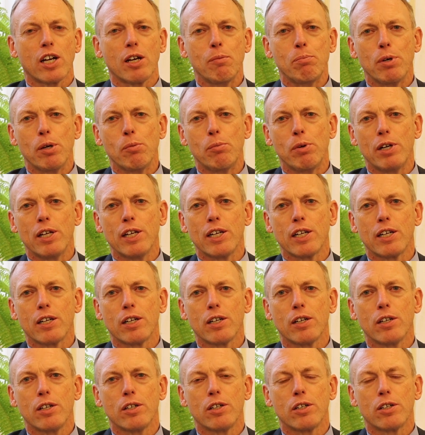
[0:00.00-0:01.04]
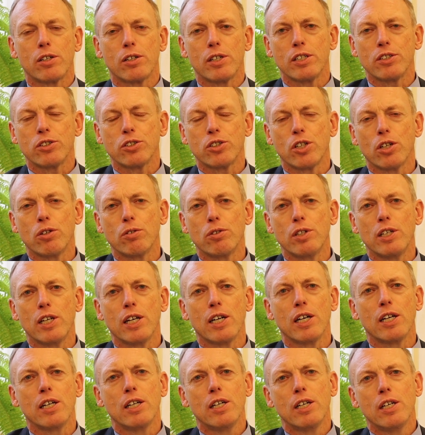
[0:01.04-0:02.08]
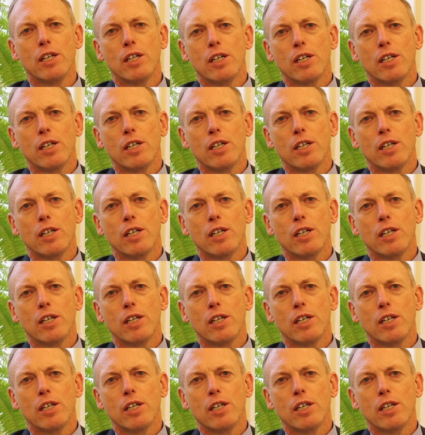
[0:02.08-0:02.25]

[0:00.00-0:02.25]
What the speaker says: Republic or Estonia